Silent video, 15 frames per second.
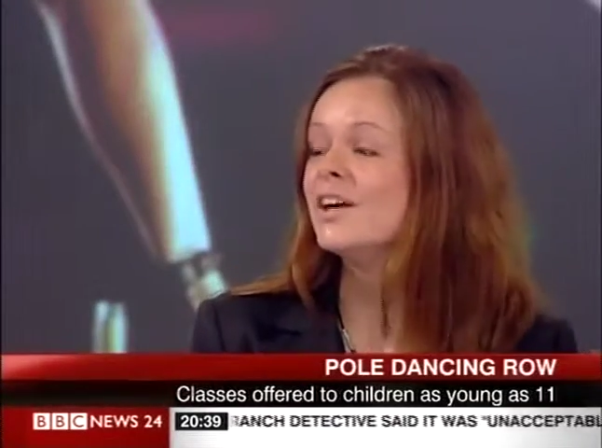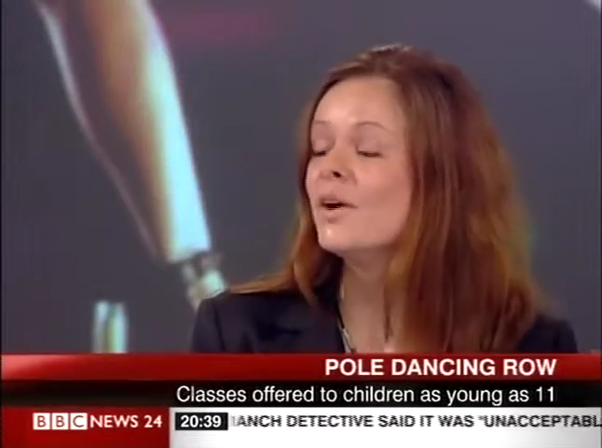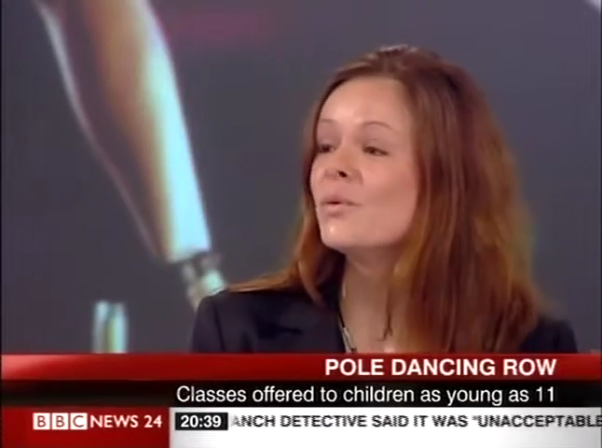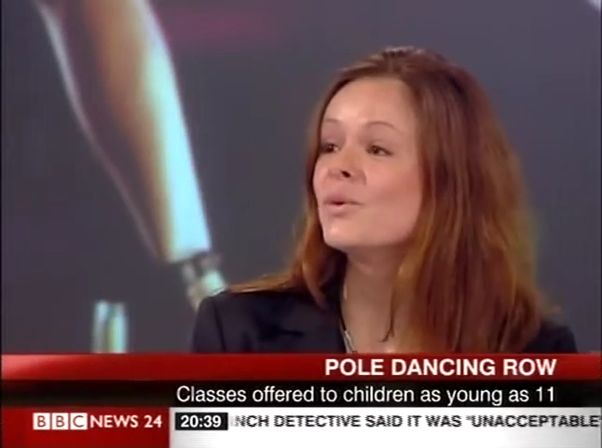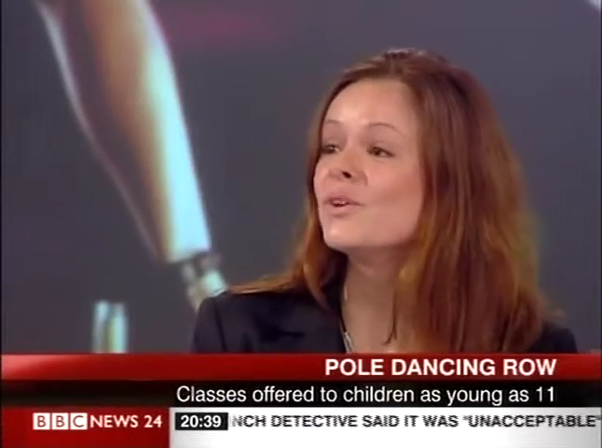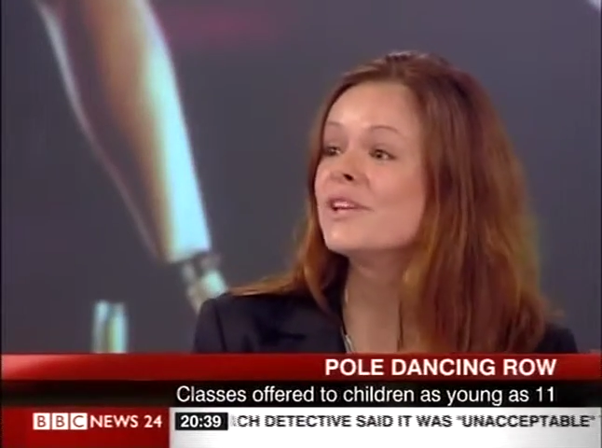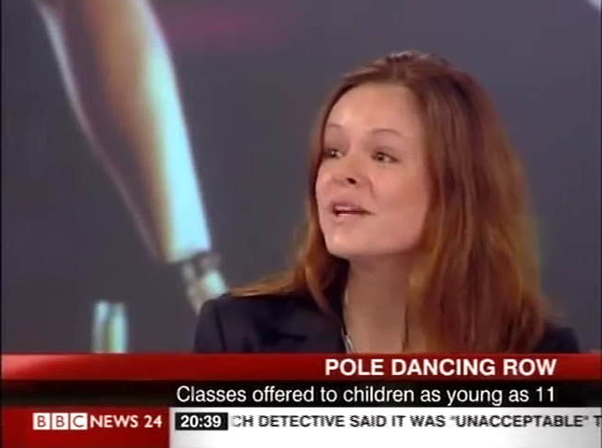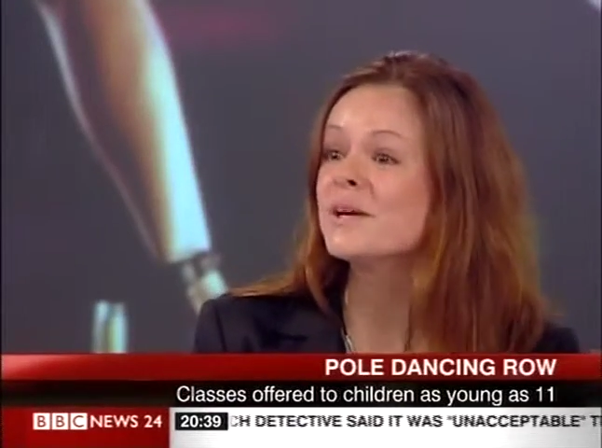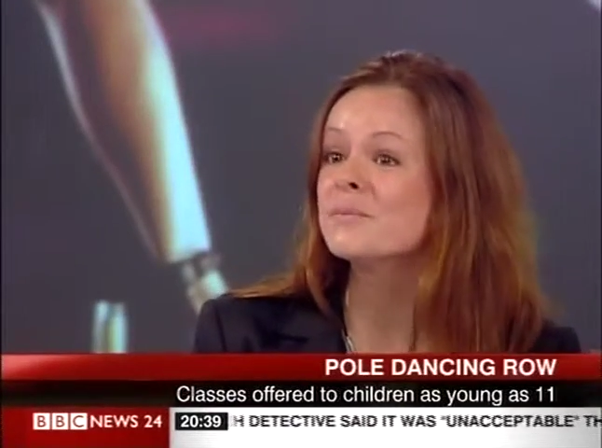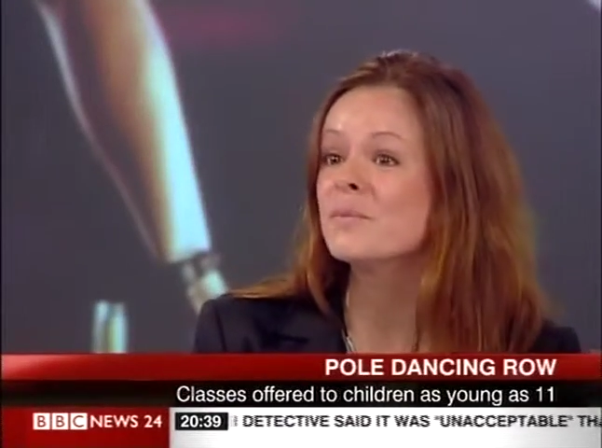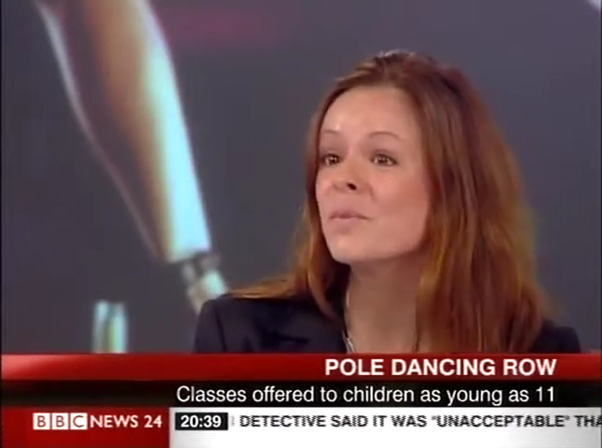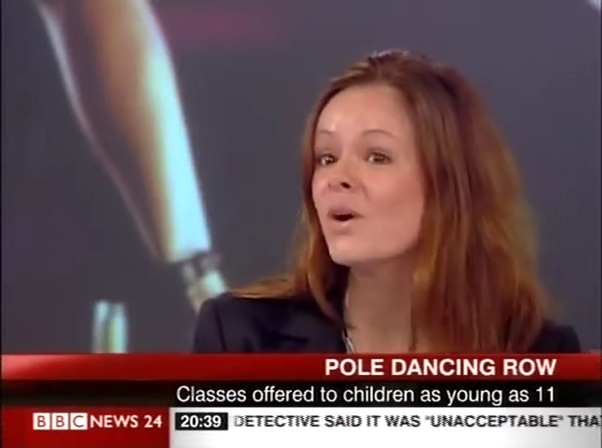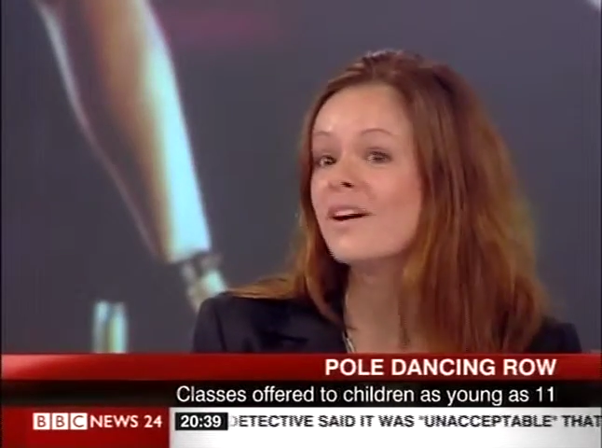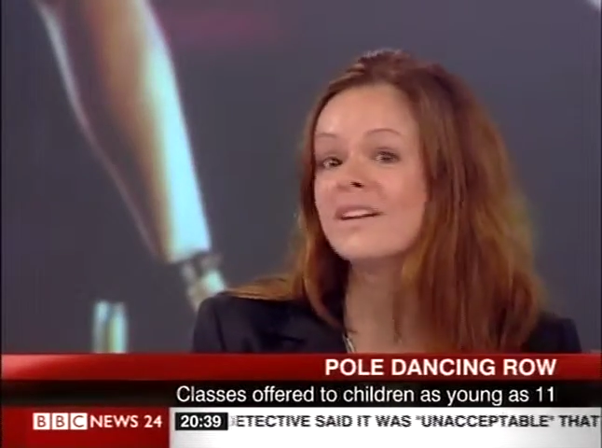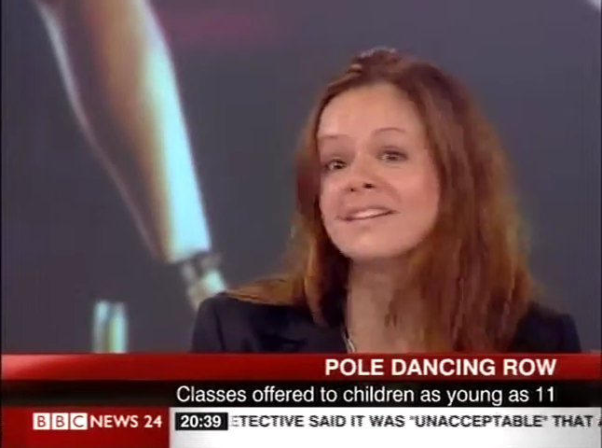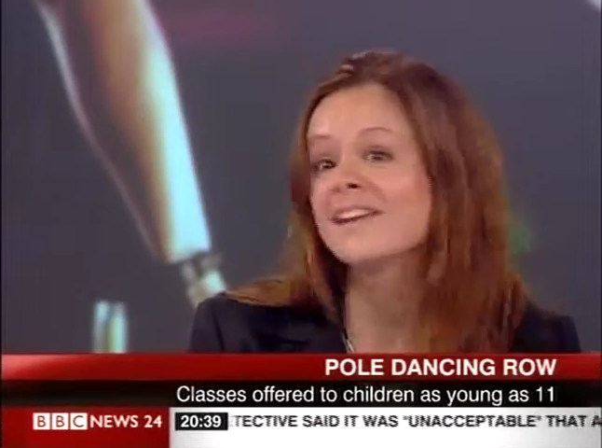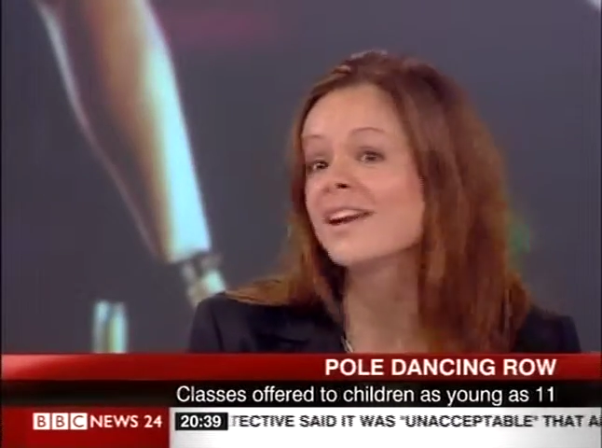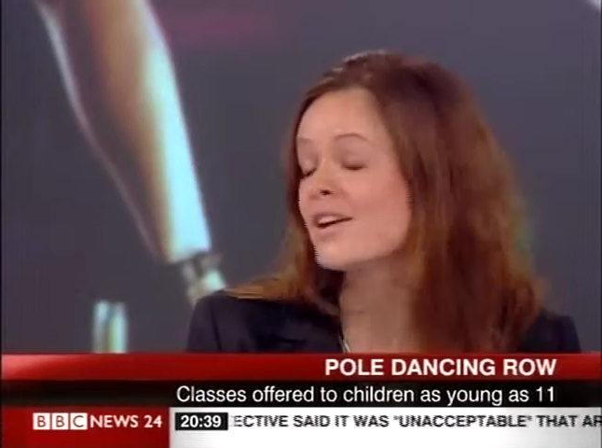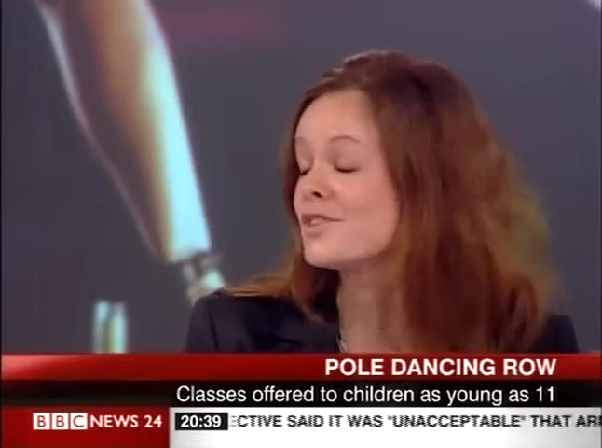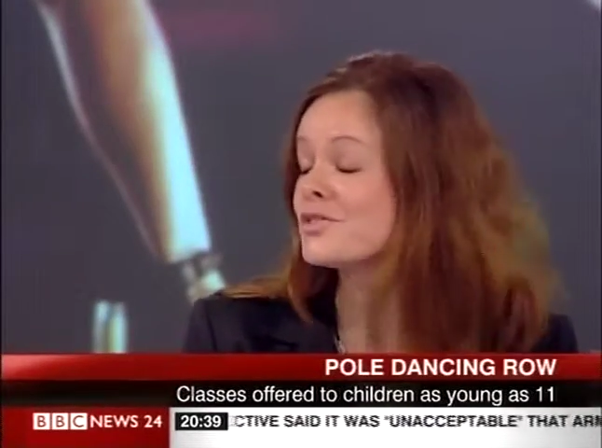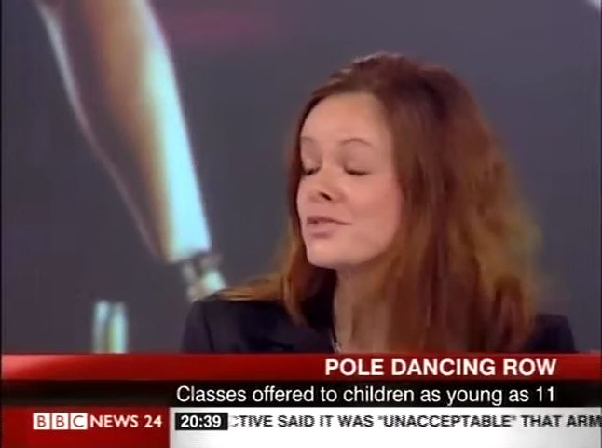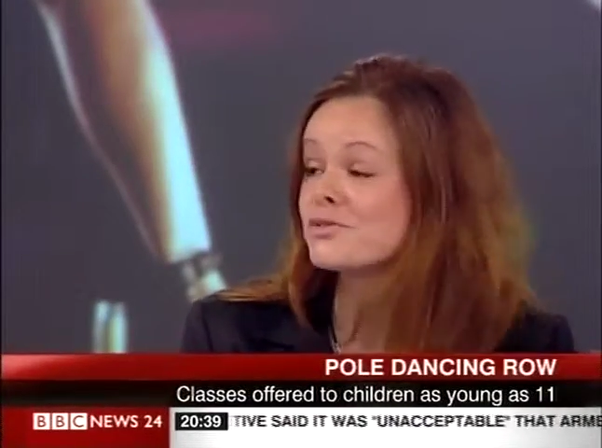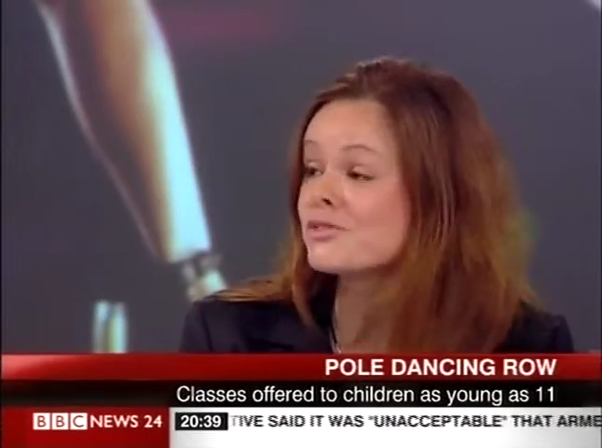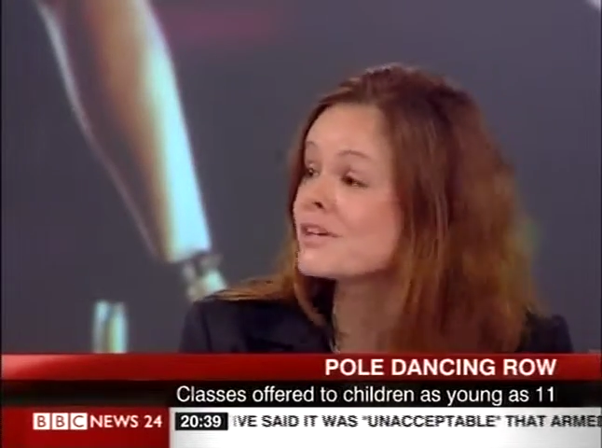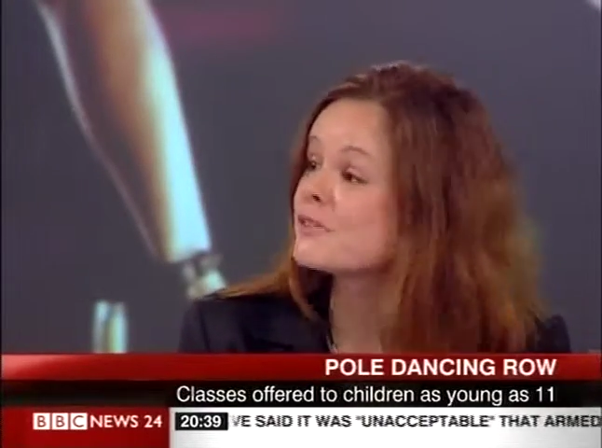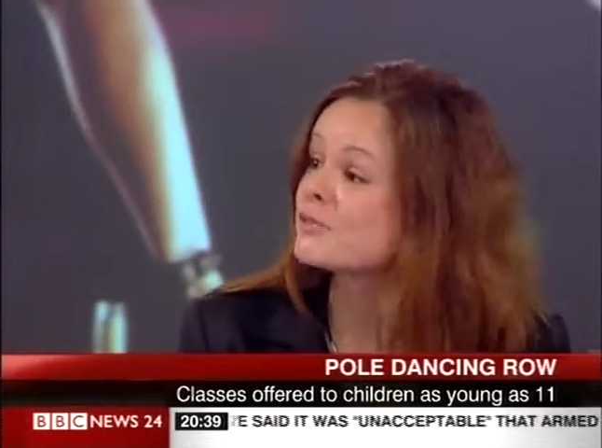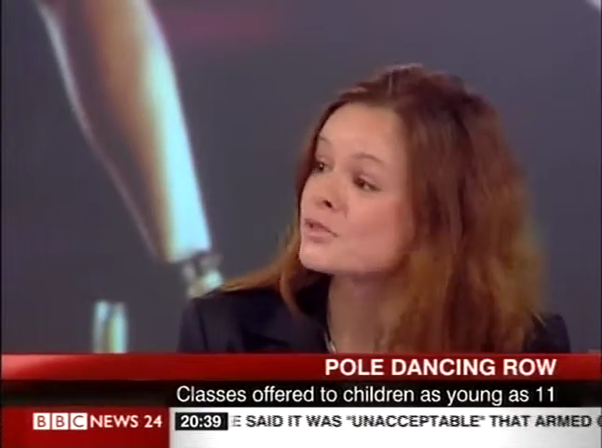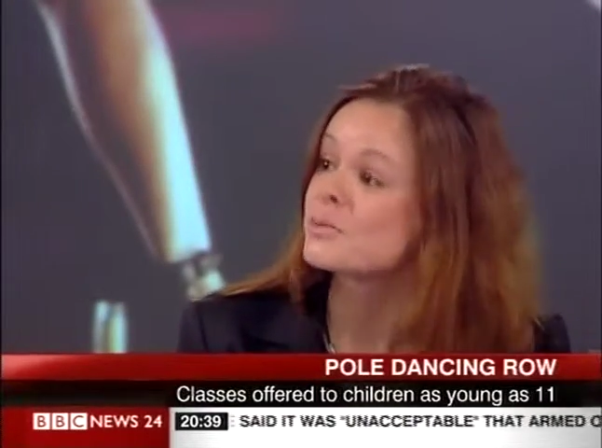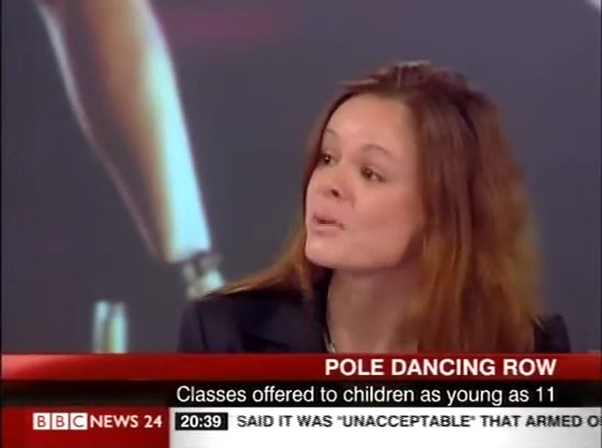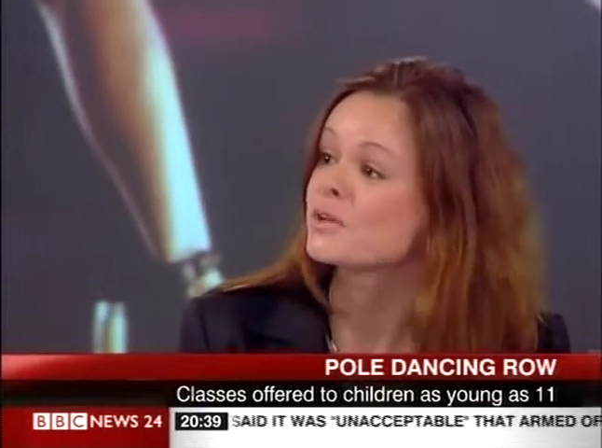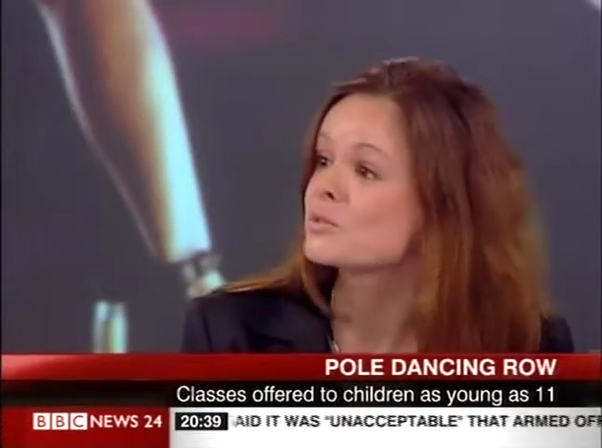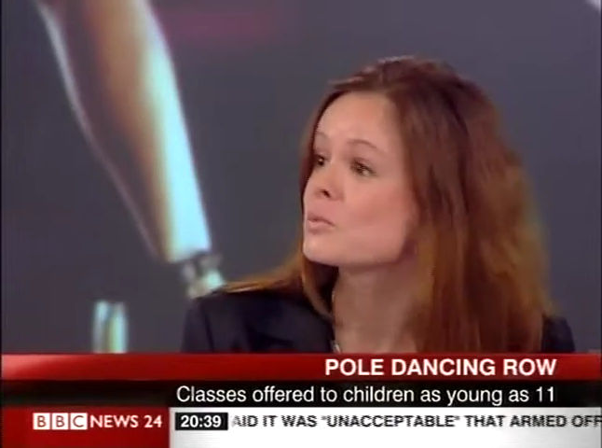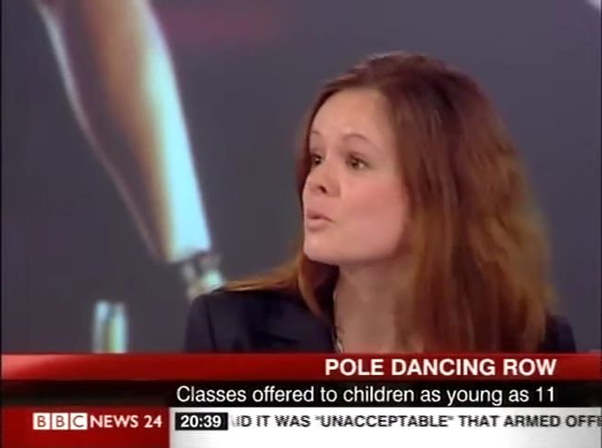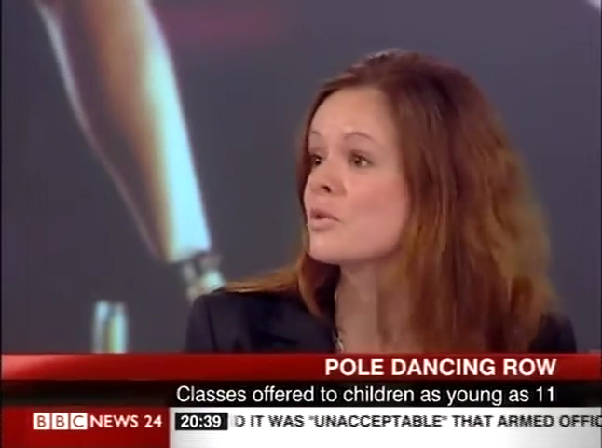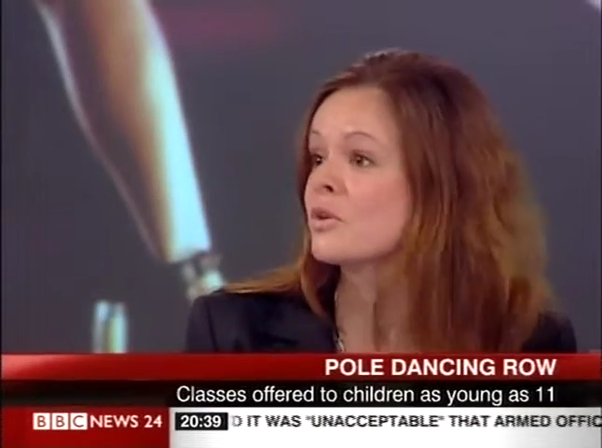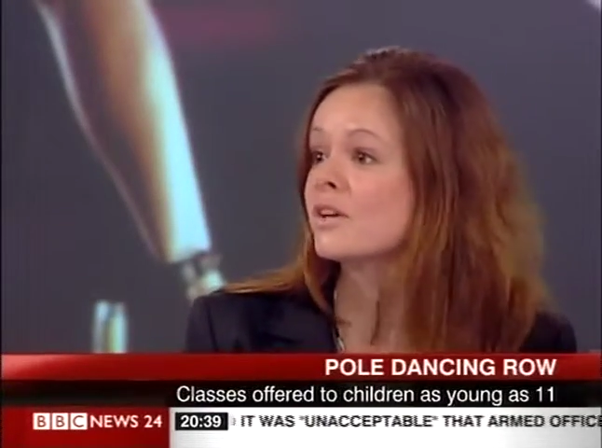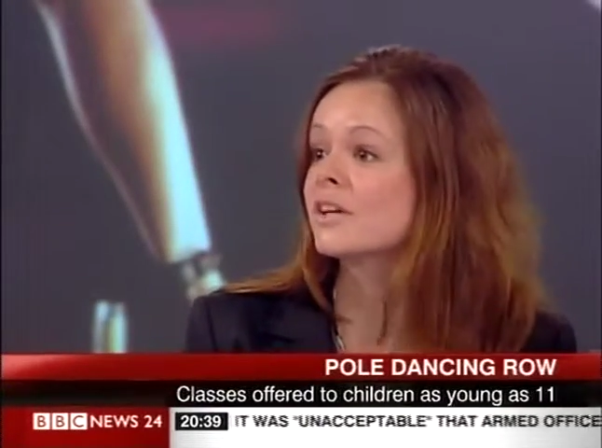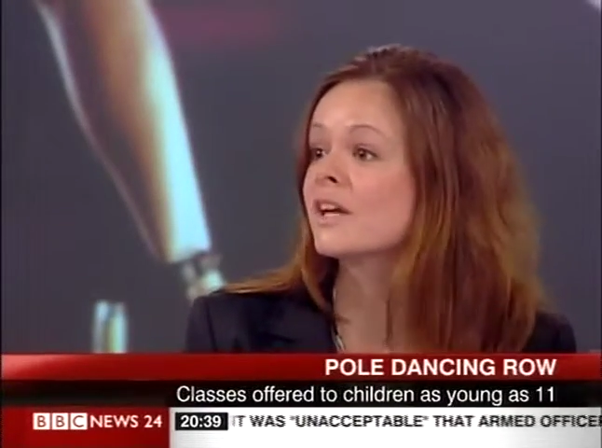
Well, yeah, it's a really respectable thing,